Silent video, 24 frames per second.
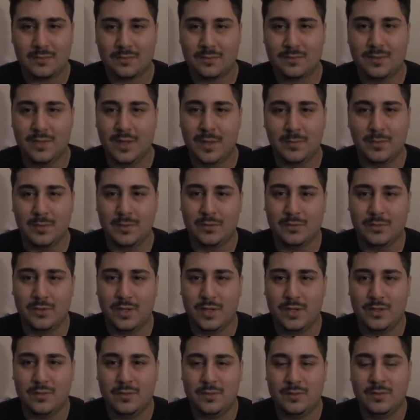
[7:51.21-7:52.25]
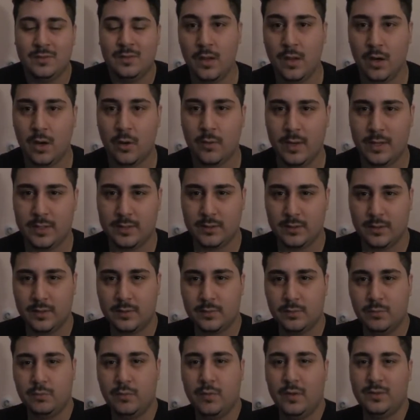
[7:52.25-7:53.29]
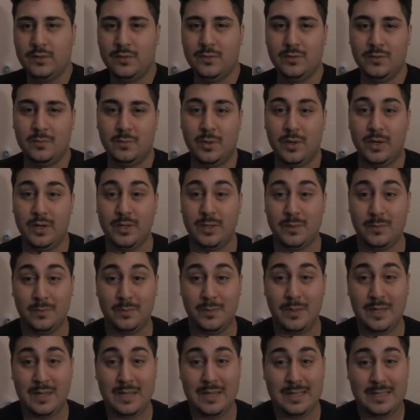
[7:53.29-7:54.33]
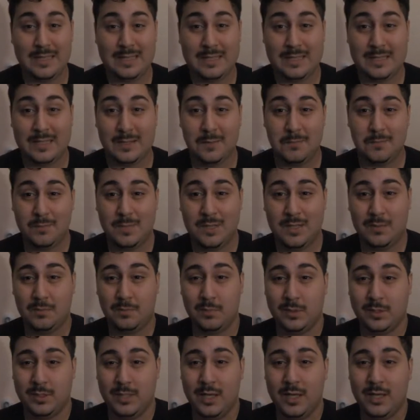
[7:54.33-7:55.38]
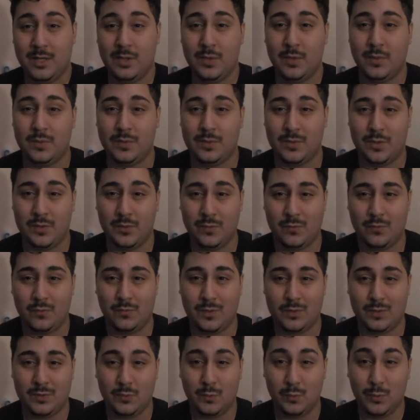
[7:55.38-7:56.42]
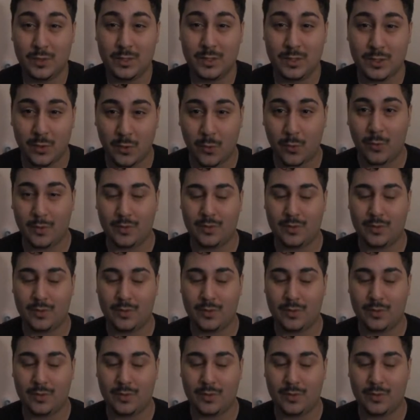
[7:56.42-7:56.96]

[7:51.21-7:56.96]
dumb little change. All right, so let's move on to probably the meat and potatoes of what's really going